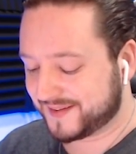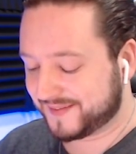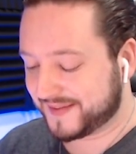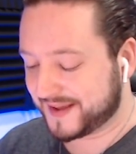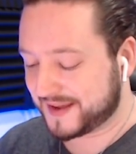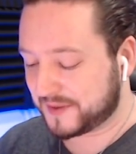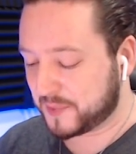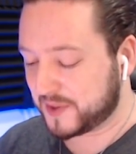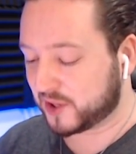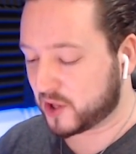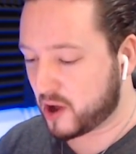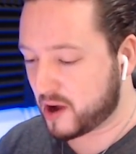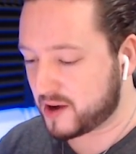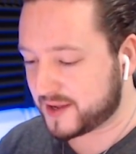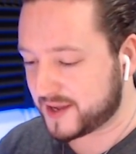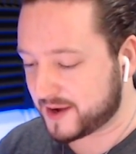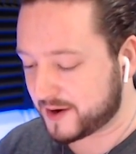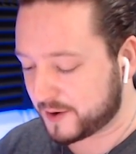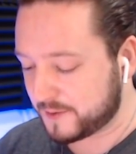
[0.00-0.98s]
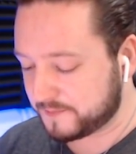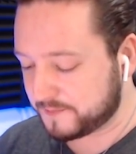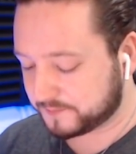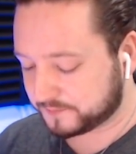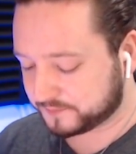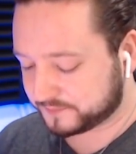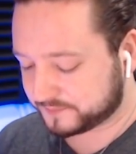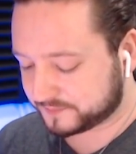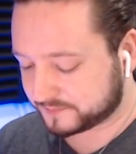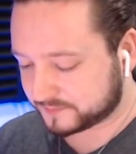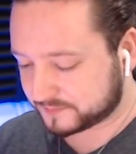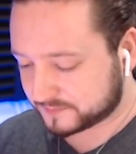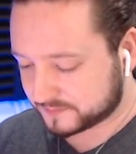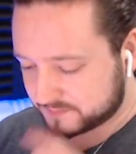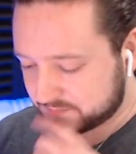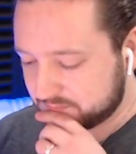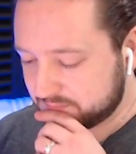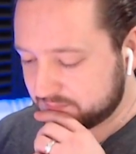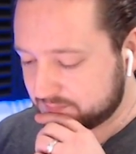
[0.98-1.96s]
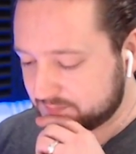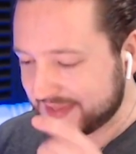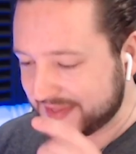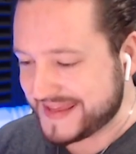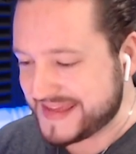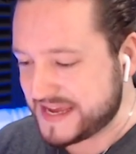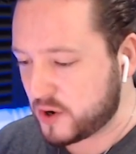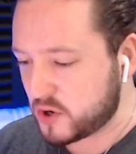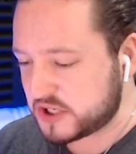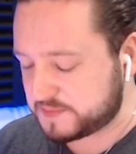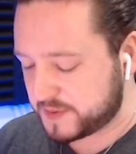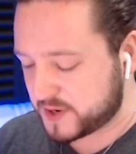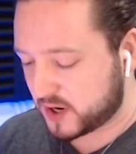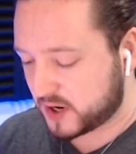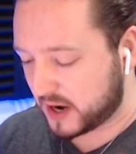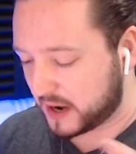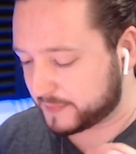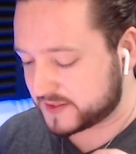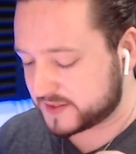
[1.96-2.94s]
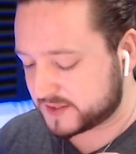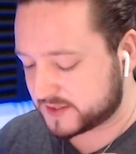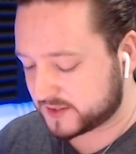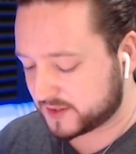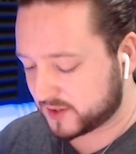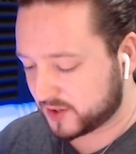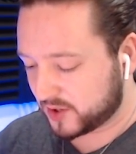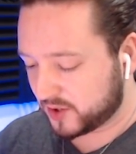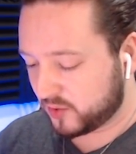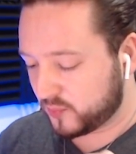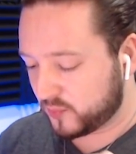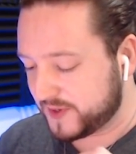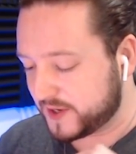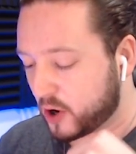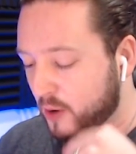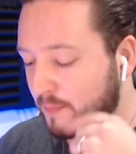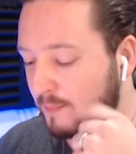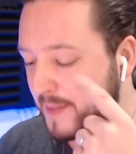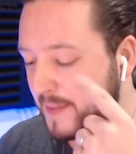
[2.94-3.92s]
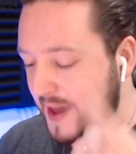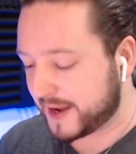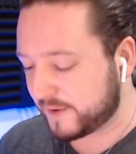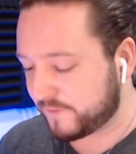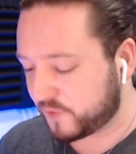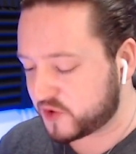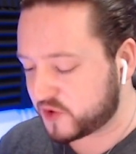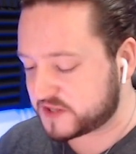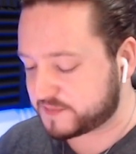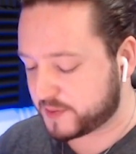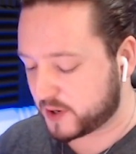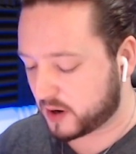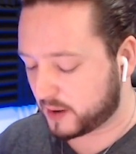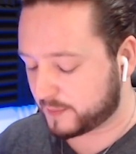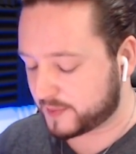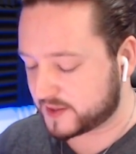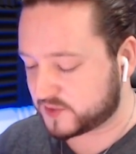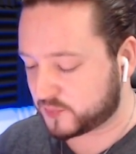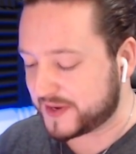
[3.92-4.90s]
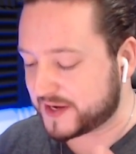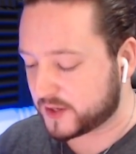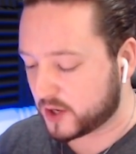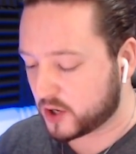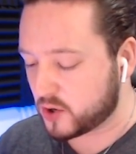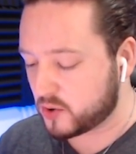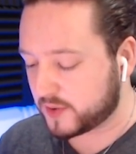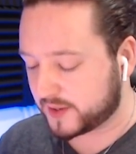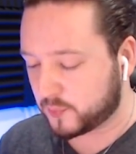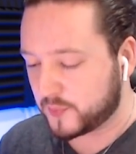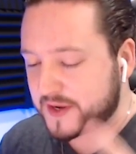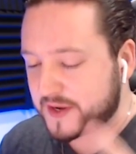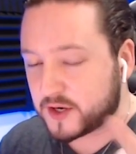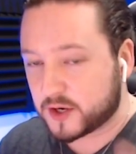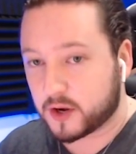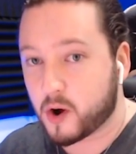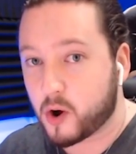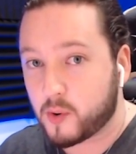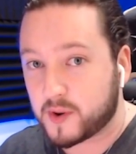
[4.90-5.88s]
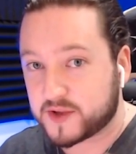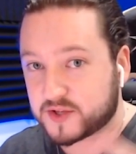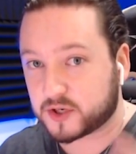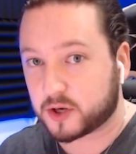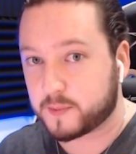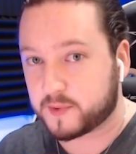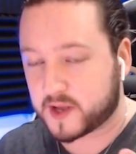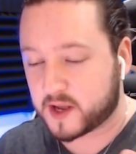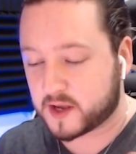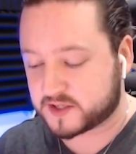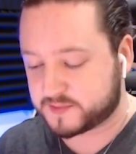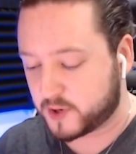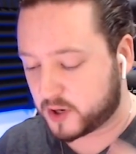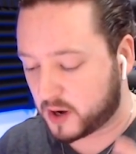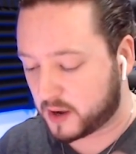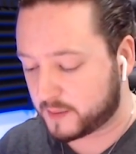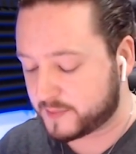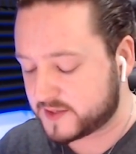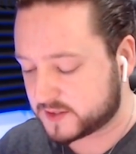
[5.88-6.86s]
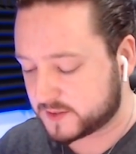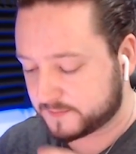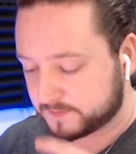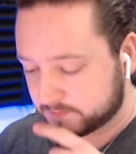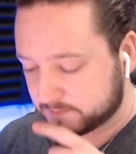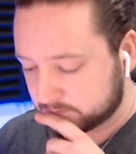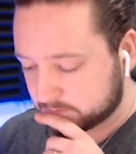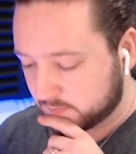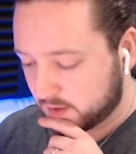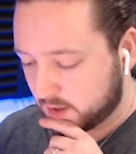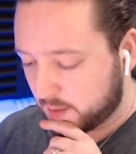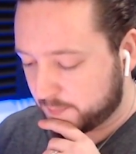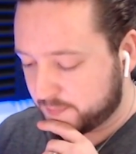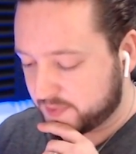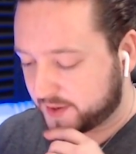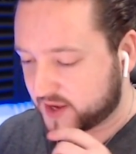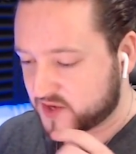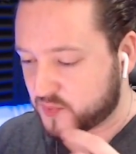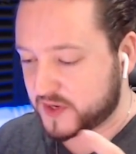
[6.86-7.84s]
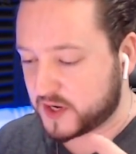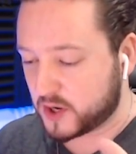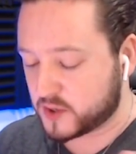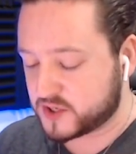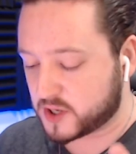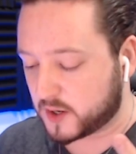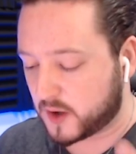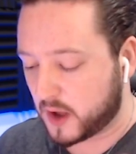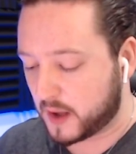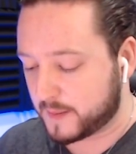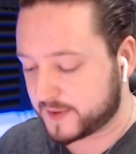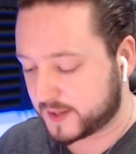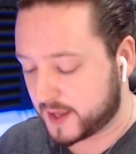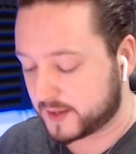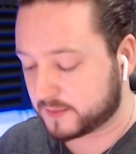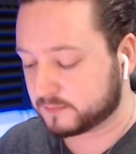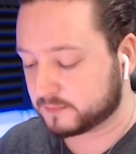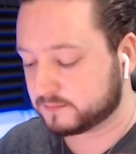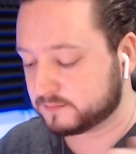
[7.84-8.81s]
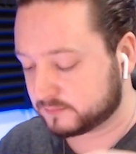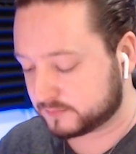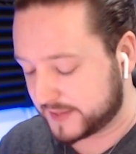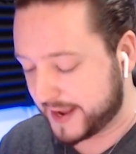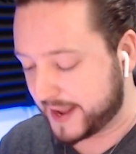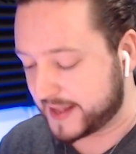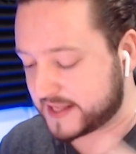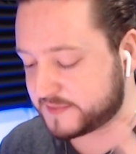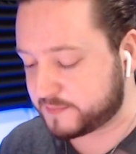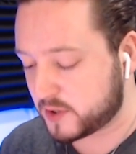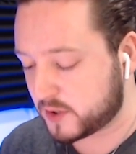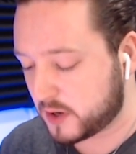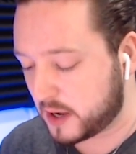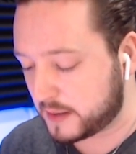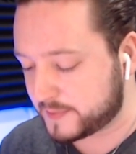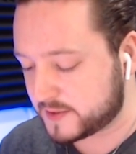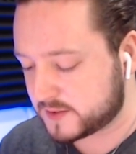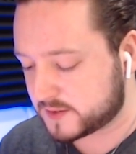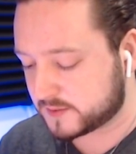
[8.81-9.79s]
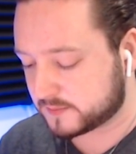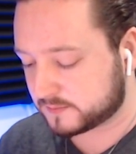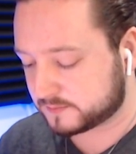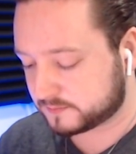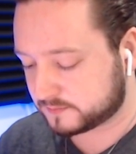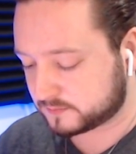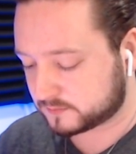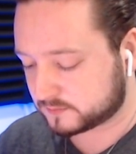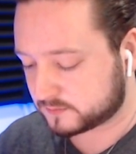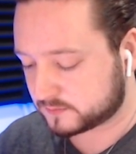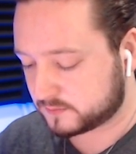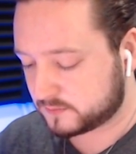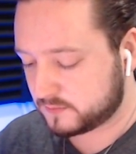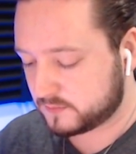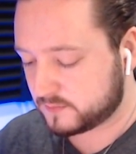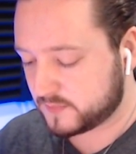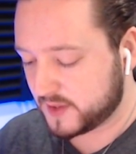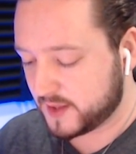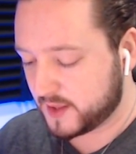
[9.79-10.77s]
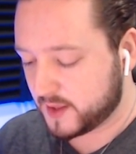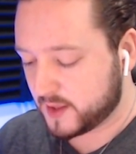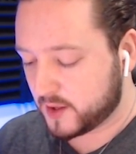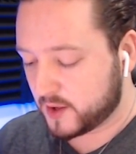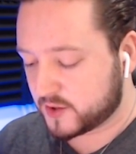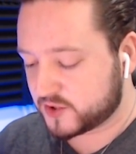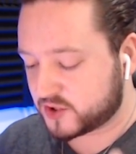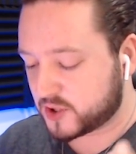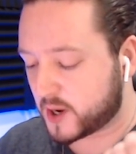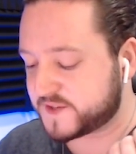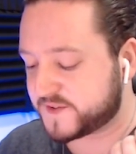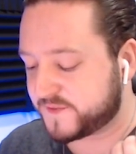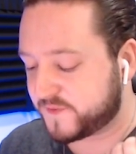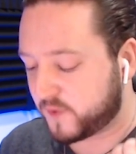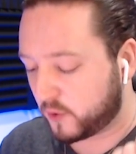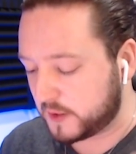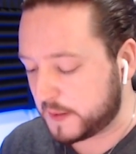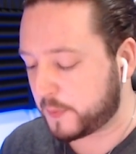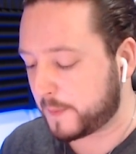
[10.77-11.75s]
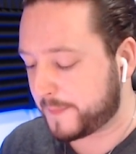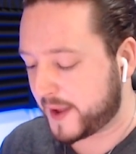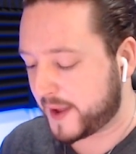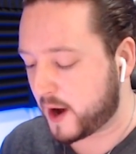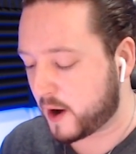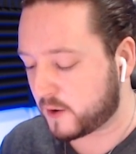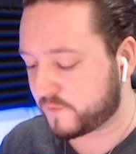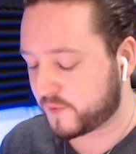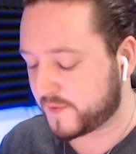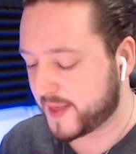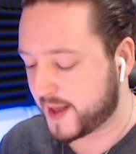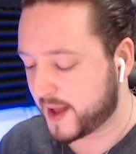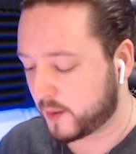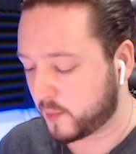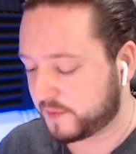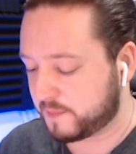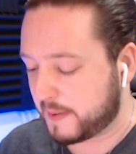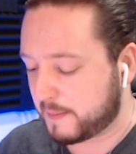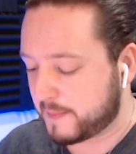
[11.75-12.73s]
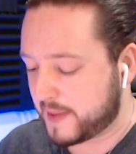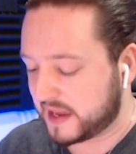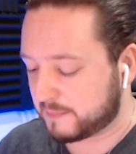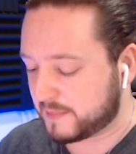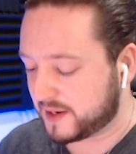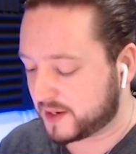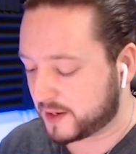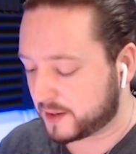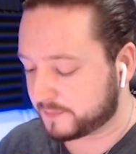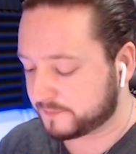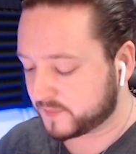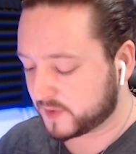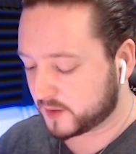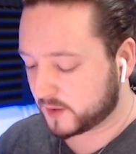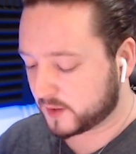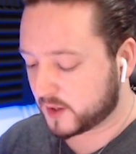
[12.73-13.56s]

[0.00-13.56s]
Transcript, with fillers: Like, we log here. He goes spear goblins. We go mega for the spear goblins. We knew, like, we know he's going to go uh, spear goblins. Because we know he's got goblin gang and spear goblins. So I was fully prepared for that with my Mega Minion.